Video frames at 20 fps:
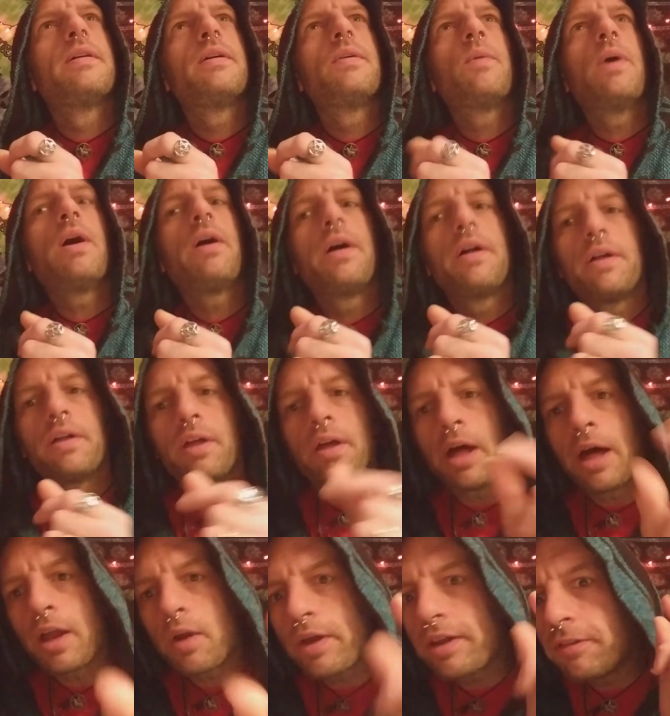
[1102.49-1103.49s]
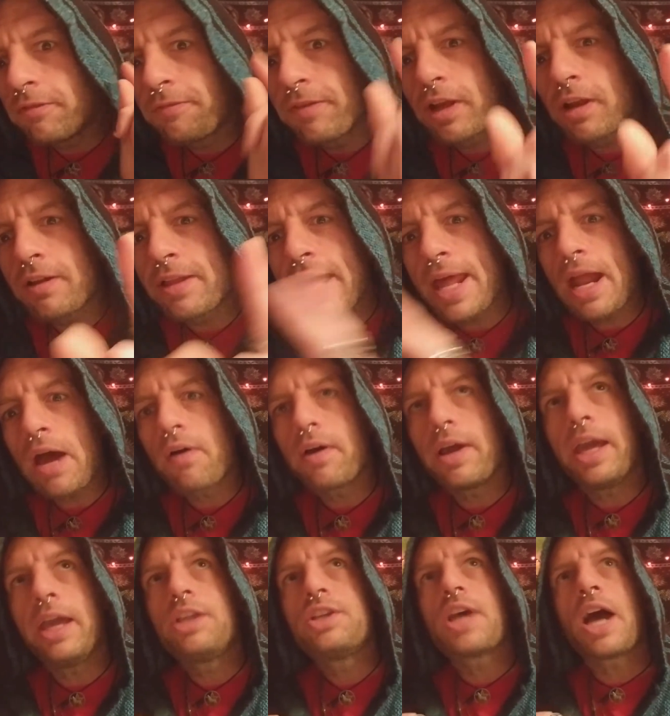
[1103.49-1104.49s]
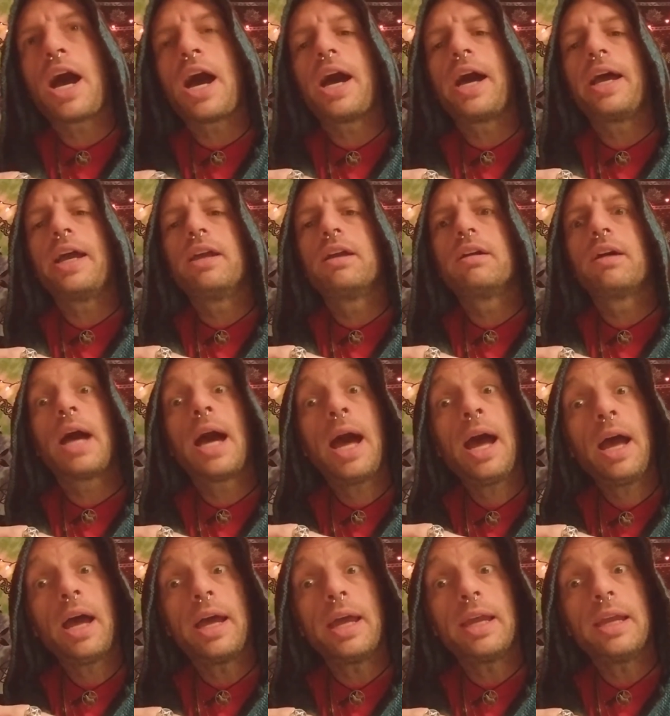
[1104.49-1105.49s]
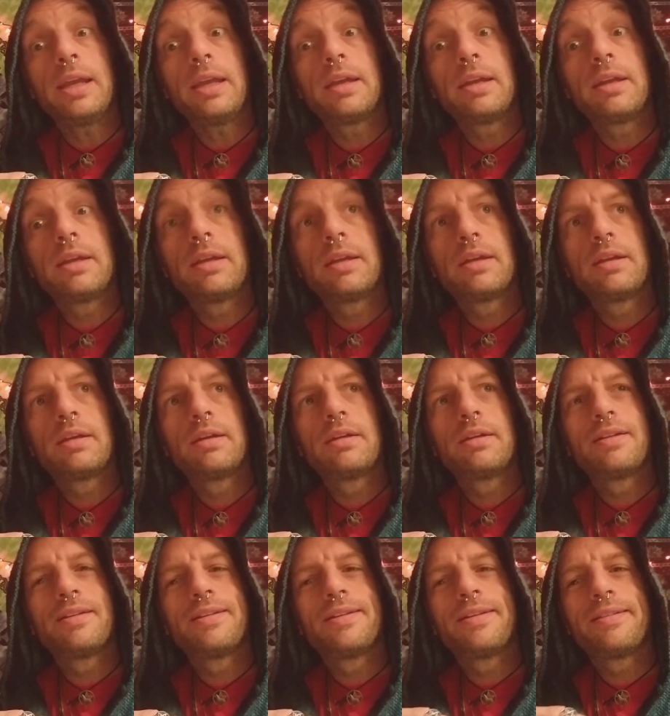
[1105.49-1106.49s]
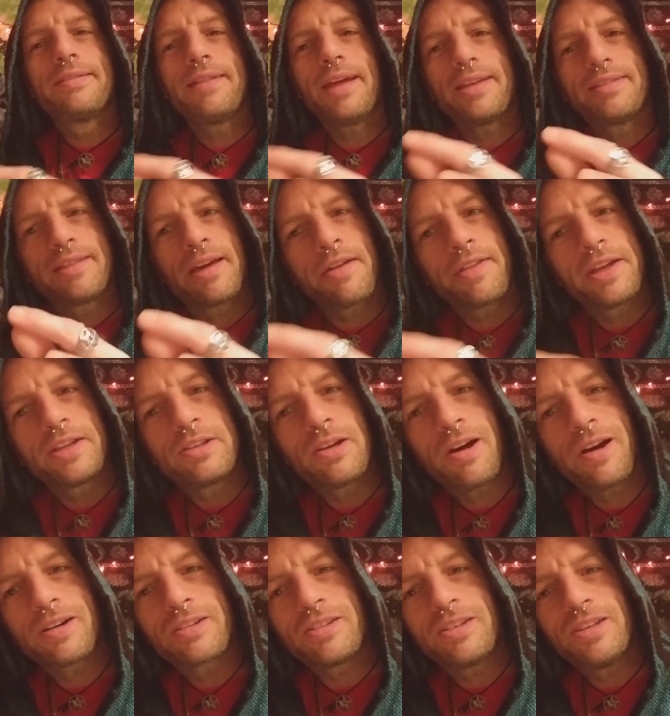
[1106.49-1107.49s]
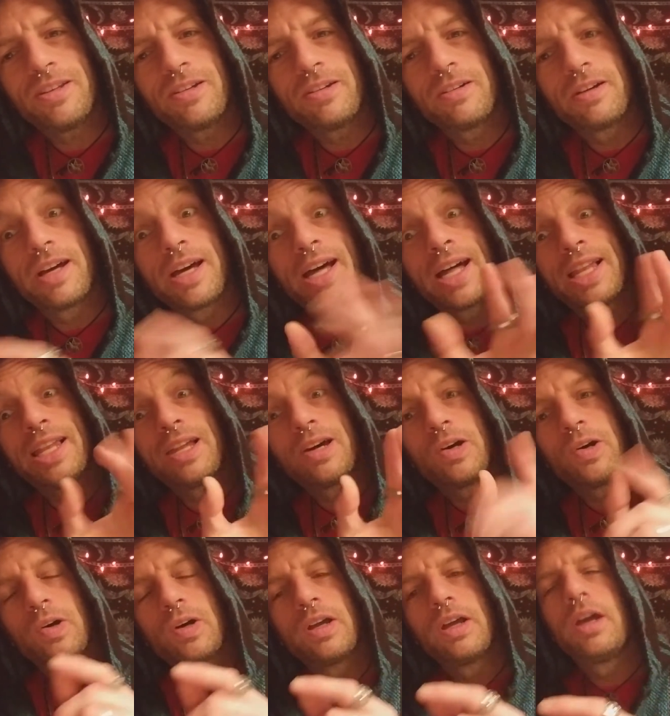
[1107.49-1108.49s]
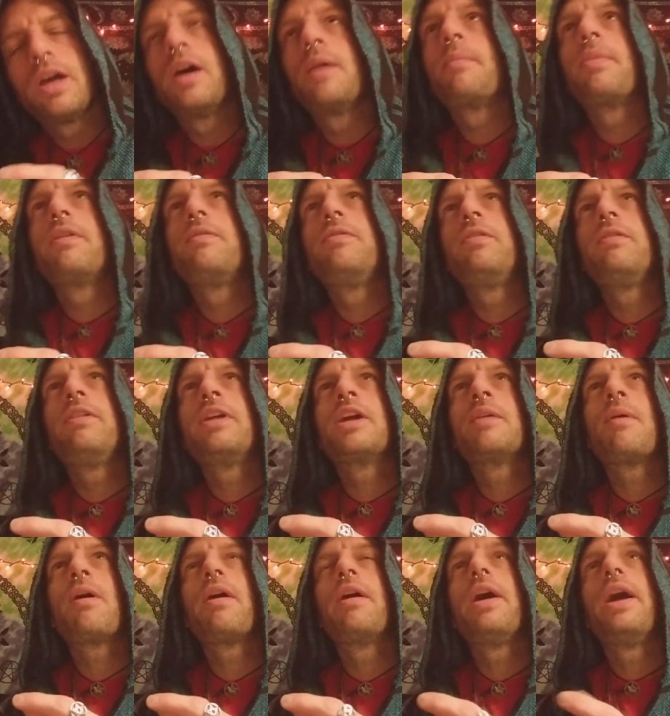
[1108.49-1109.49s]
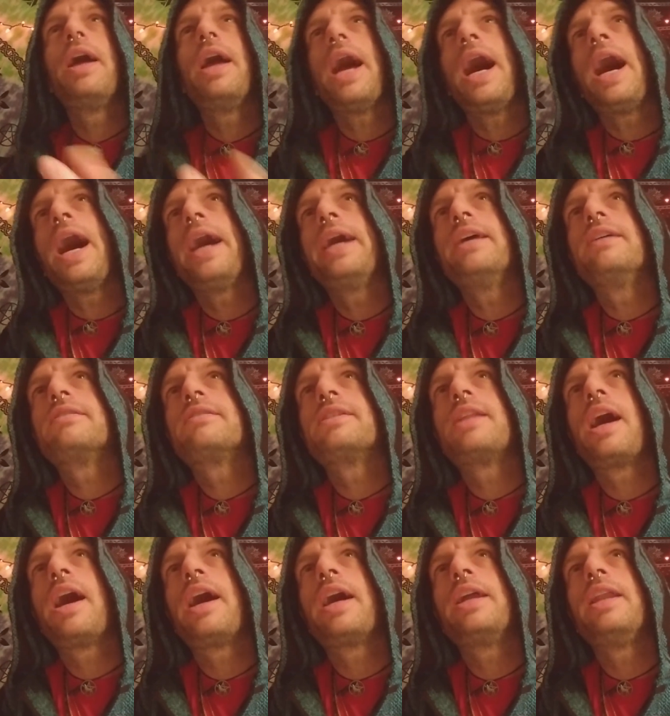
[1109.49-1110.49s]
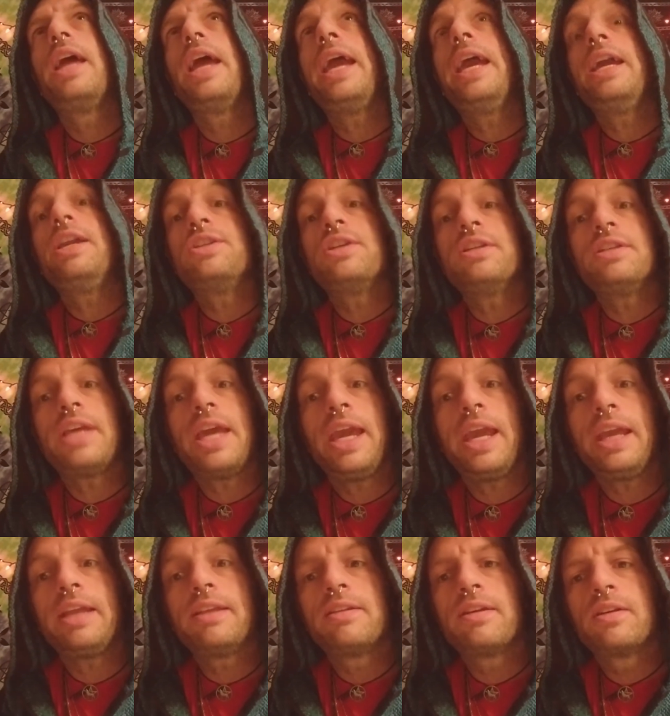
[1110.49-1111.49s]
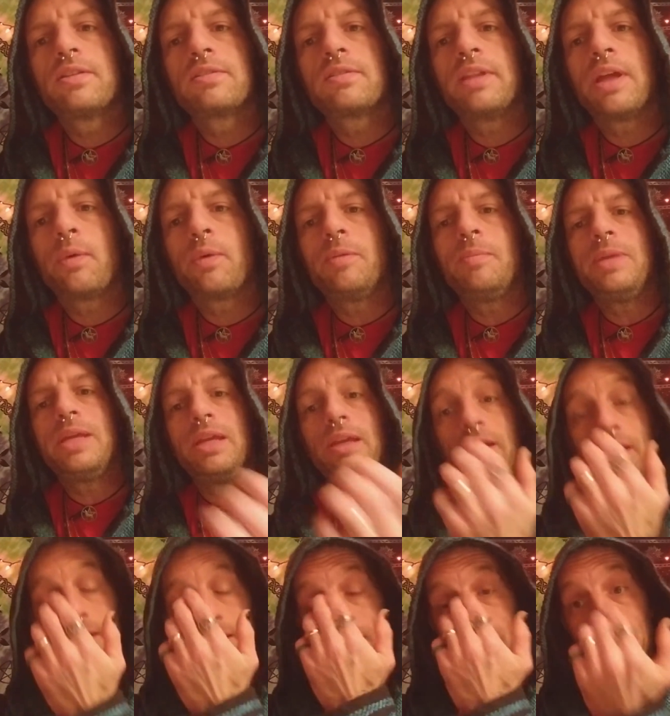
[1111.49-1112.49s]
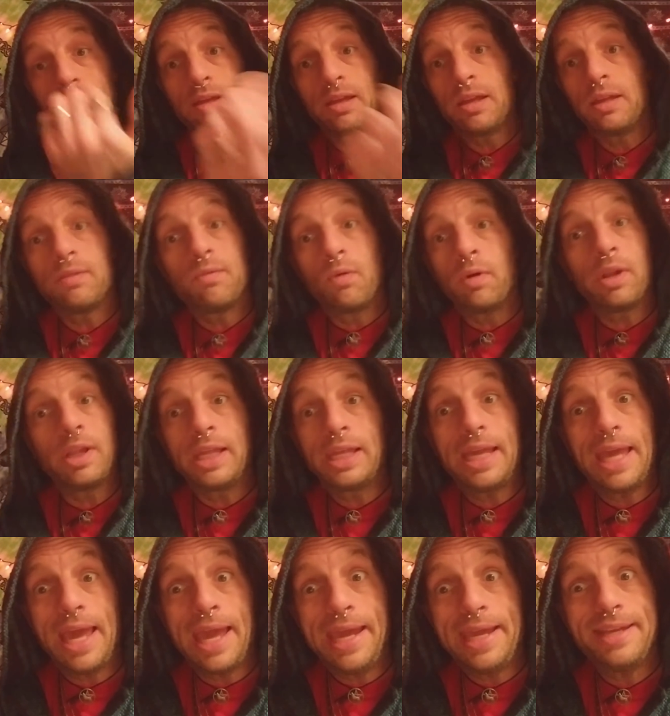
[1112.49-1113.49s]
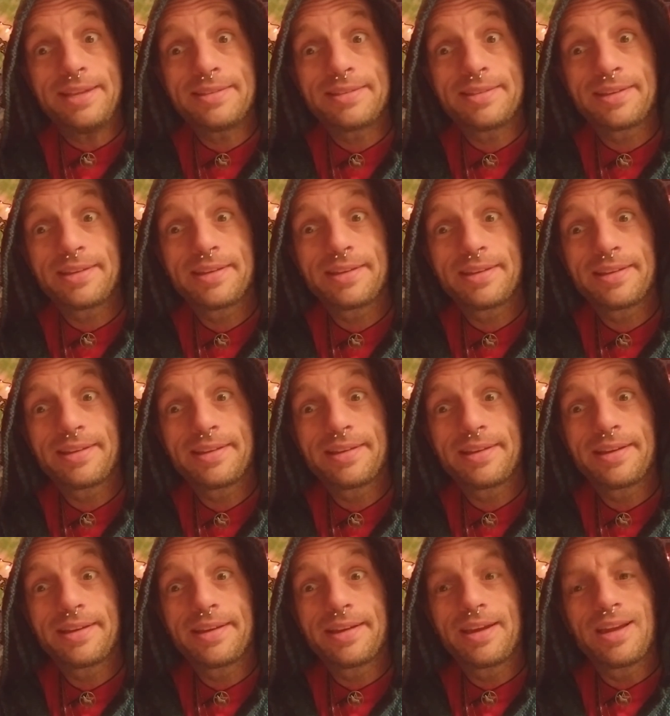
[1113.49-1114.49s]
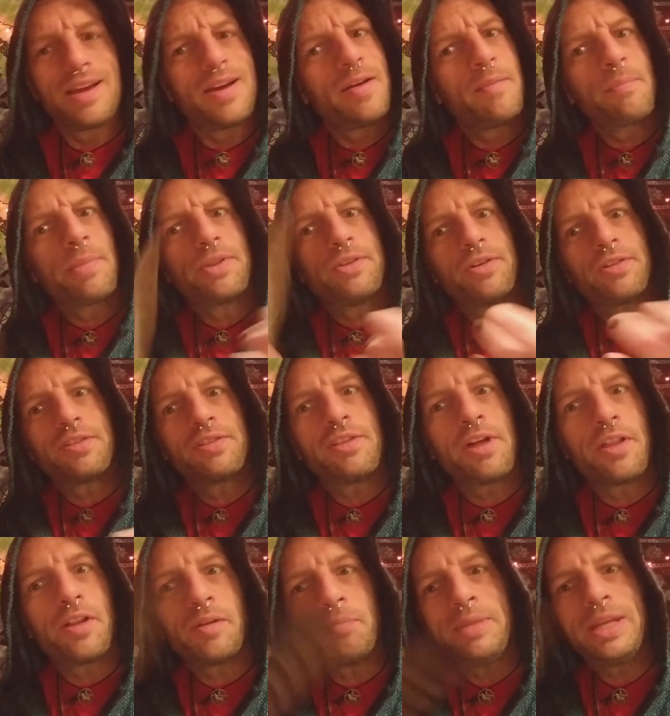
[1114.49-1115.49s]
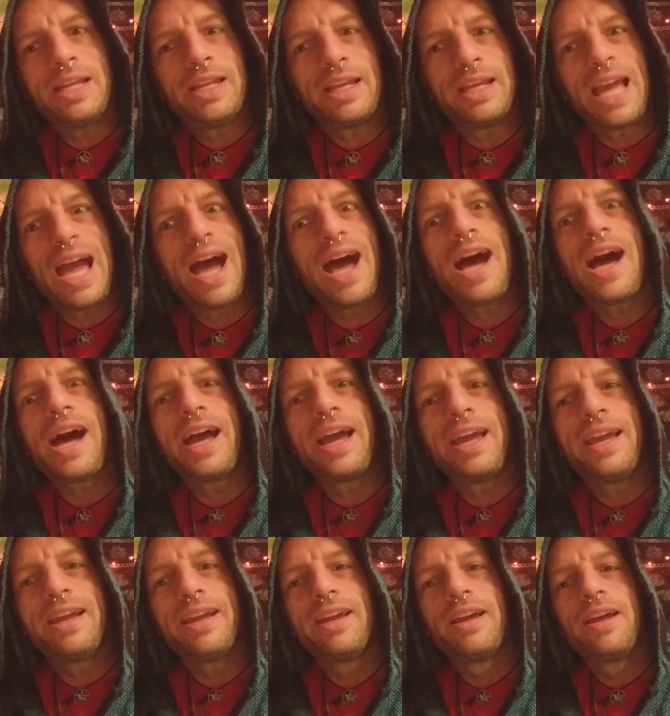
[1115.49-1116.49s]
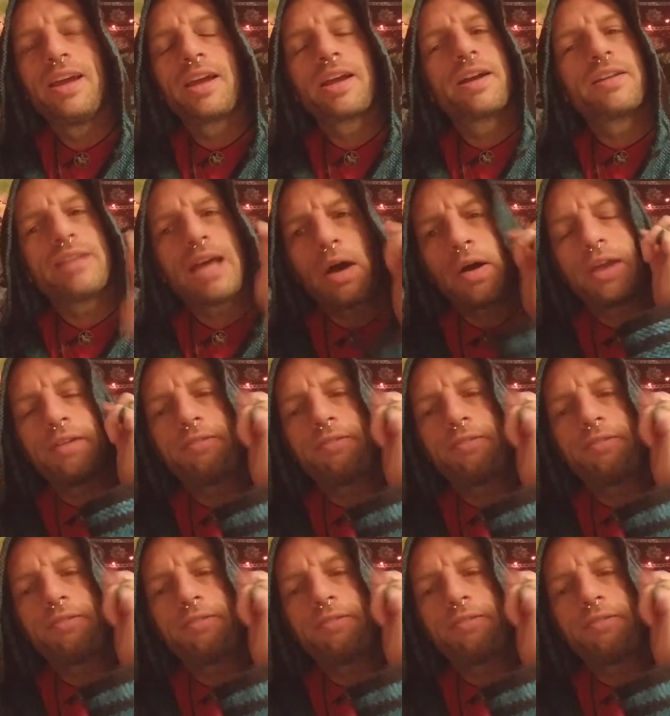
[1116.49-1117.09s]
Well, how do I figure that out? H-I. Hi. That's how they talk to you. Hello. But if you think about I is 9, H is 8, so that would be really 8. But there's another meaning, hi. Because how